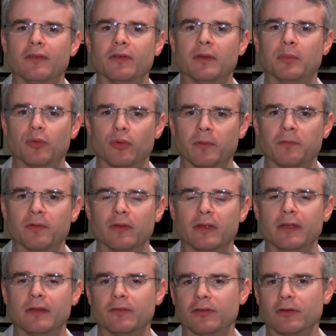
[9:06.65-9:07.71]
of a
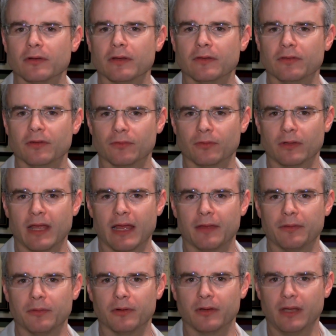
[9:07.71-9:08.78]
peripherally inserted central
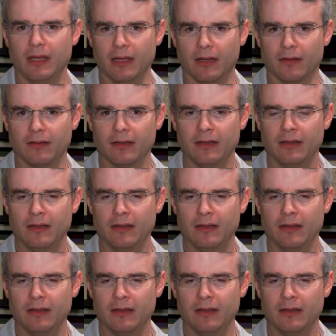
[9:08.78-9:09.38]
catheter kit,